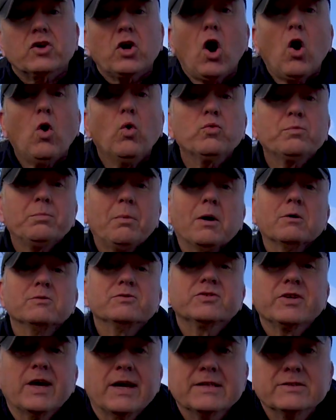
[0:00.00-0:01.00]
cold mode
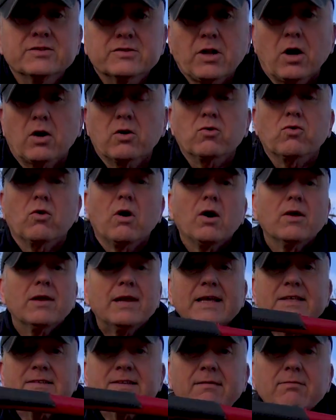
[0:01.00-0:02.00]
settings done, Grant.
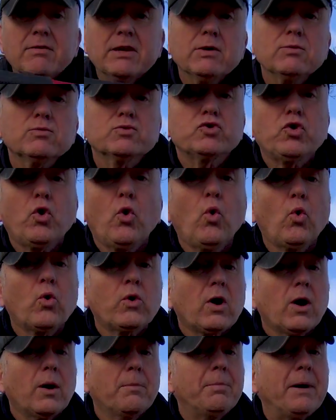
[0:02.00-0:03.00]
Let's have a little
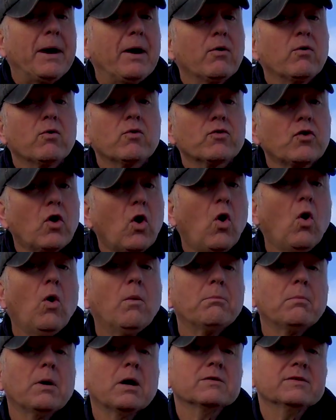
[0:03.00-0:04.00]
talk about the hot
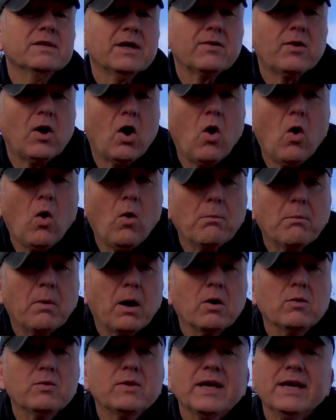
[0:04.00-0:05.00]
mode. Now, the hot
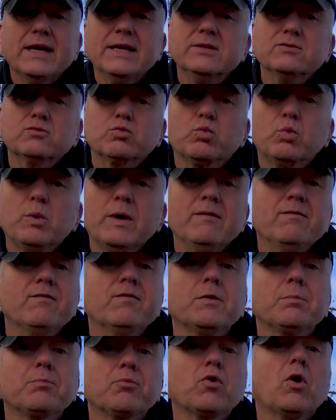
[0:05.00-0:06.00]
mode is with
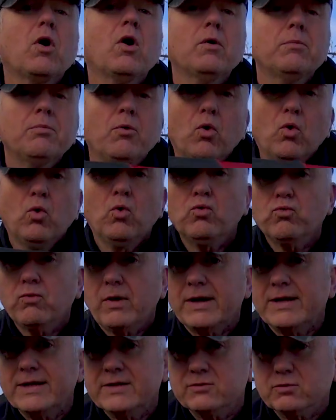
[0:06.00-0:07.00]
the probe
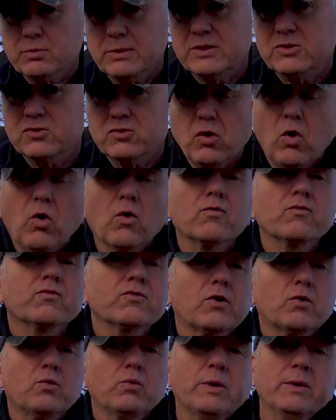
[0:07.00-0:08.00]
already switched on.
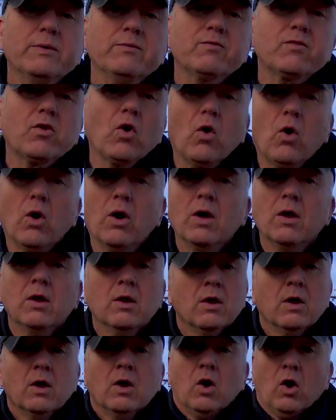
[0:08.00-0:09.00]
So we've got
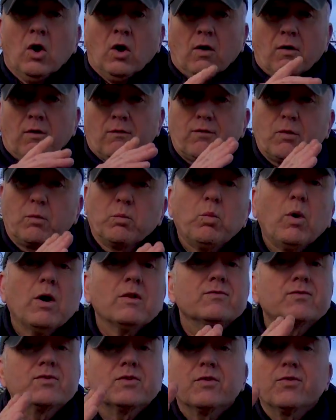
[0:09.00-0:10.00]
from
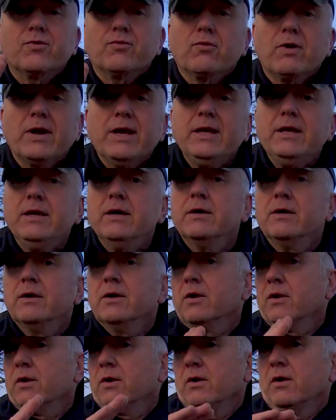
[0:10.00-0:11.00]
1 to 3,
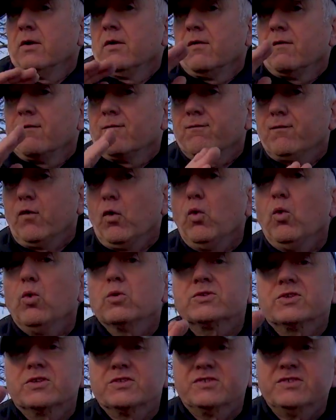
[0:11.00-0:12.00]
4
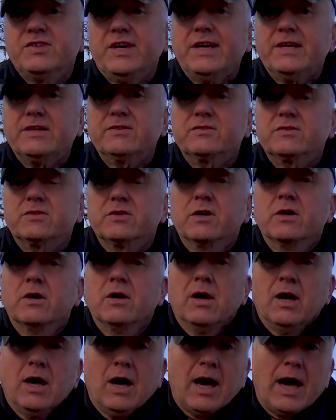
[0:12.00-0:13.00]
to 6,
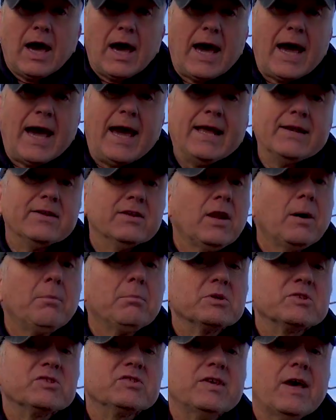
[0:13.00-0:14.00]
and
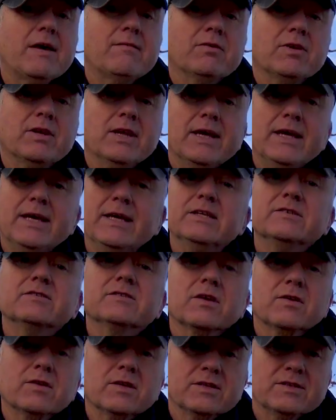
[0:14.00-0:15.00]
number 7 is
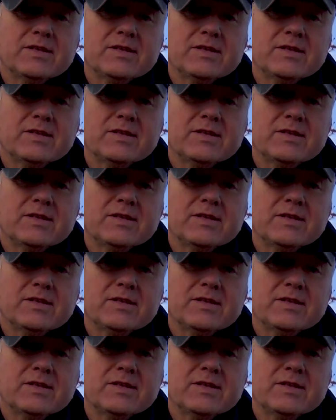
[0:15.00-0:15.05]
the